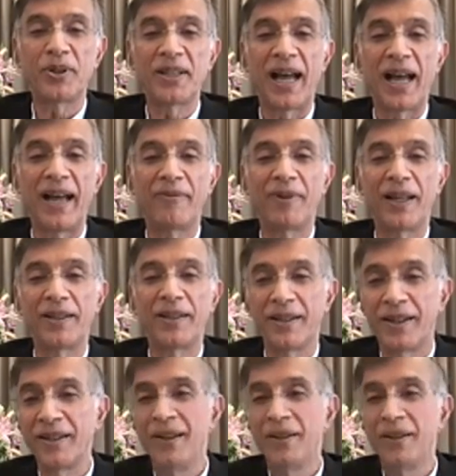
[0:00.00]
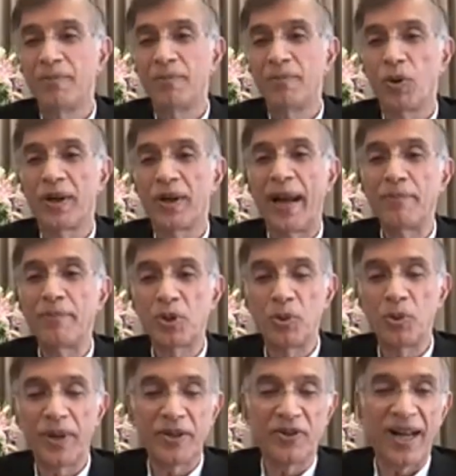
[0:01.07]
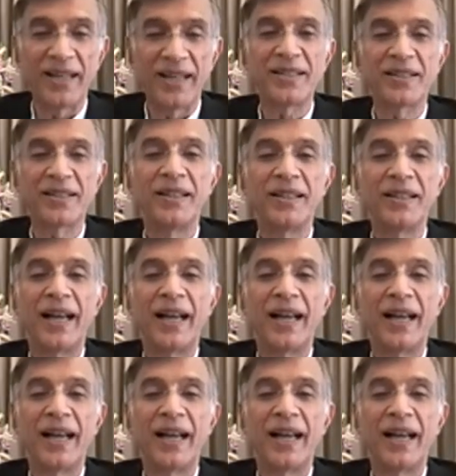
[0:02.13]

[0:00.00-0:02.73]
I have other programs to address